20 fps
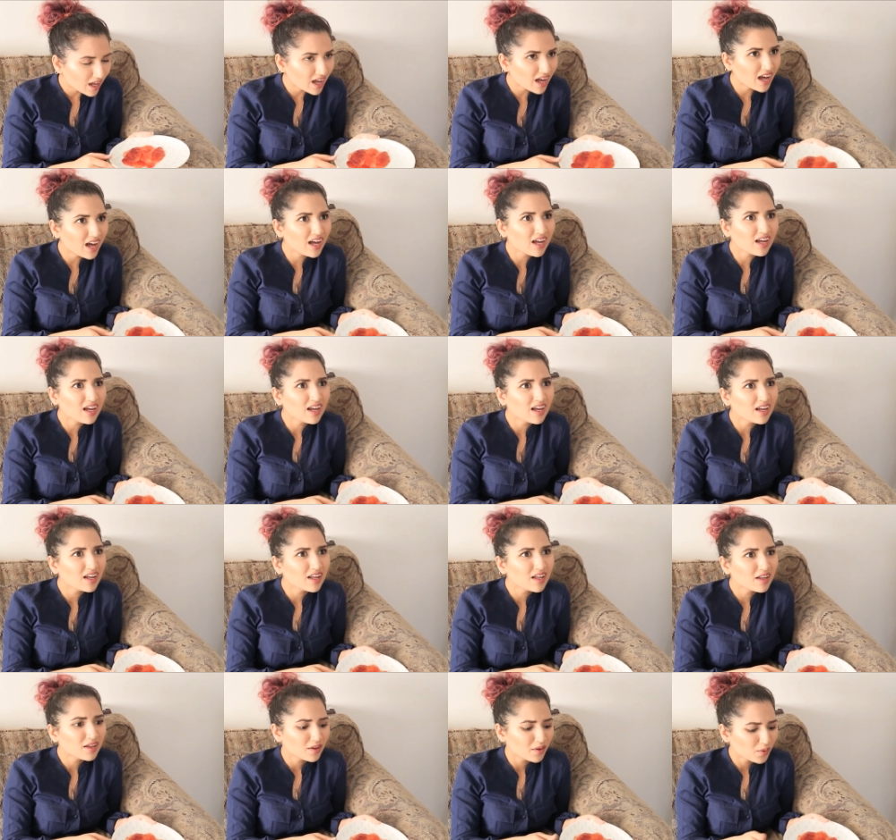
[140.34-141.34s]
Huh?
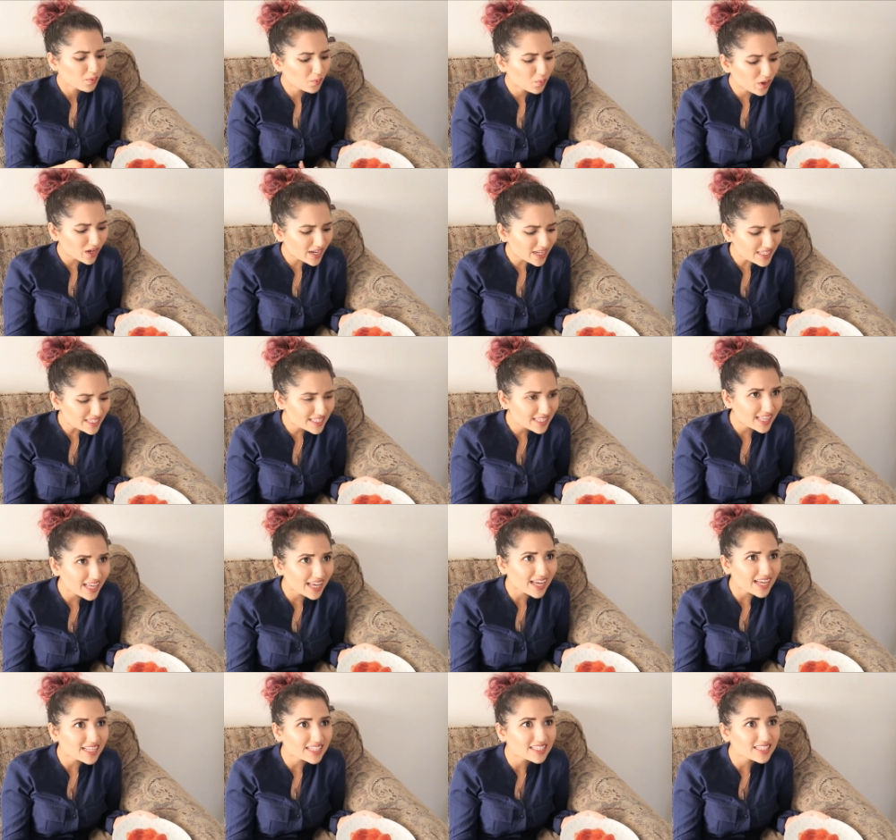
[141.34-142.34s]
What is
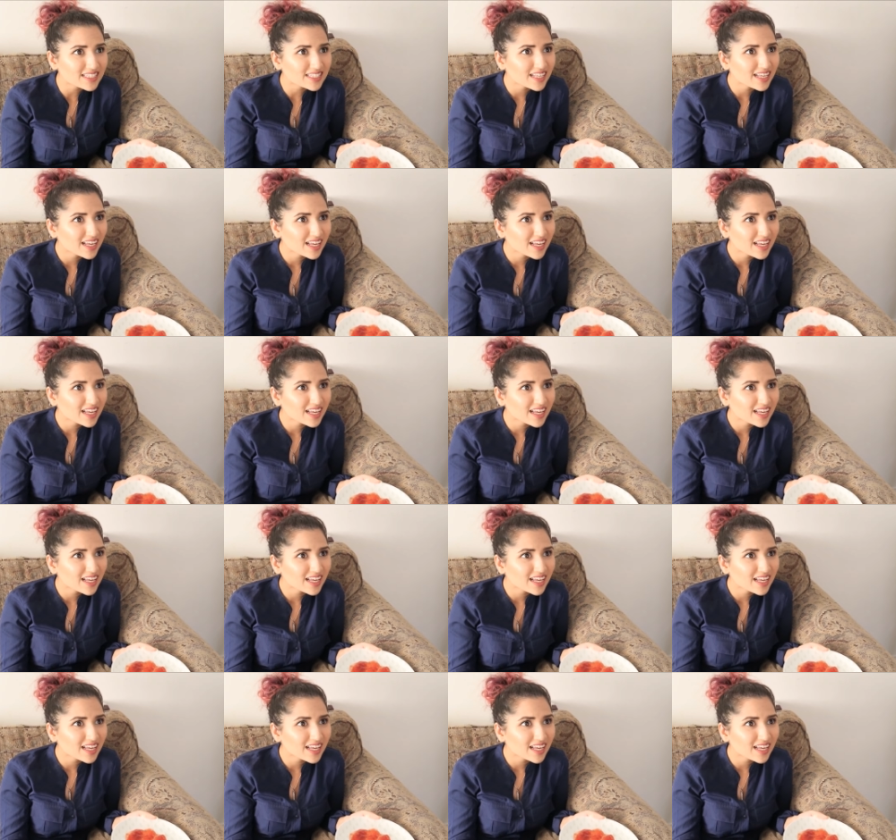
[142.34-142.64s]
this?